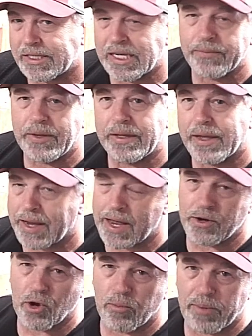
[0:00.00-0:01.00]
something that
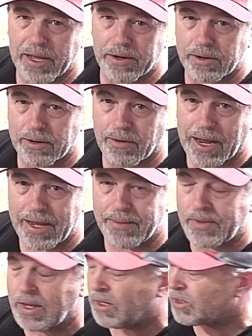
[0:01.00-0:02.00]
I know better,
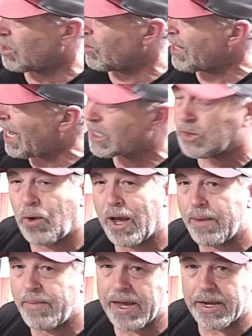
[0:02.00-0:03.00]
right? So that's
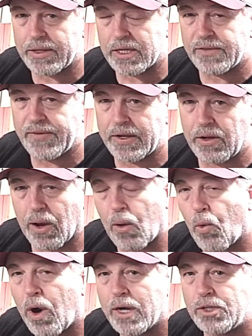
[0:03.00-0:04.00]
why I'm making this video.
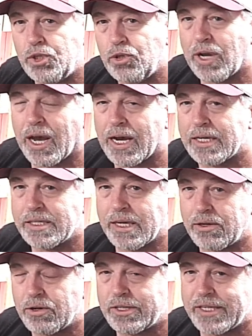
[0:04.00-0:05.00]
I want you guys to
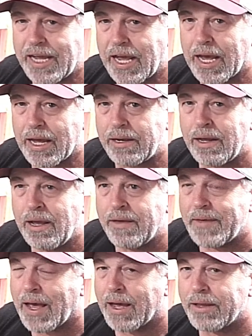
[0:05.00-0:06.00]
understand
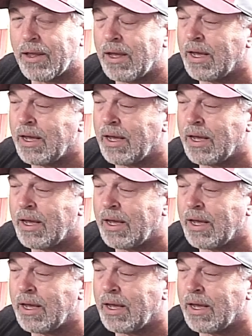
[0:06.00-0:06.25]
that